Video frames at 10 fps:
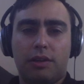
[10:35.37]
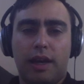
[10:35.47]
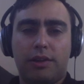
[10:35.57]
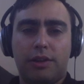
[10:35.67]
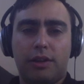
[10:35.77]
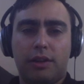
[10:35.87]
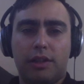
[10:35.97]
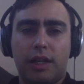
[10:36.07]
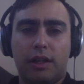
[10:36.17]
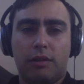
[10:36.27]
that your
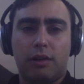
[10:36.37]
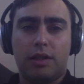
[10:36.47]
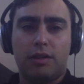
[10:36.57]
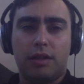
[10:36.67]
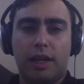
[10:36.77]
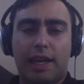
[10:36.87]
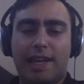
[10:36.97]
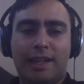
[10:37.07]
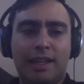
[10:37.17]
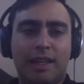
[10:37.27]
container runs
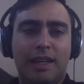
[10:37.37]
in.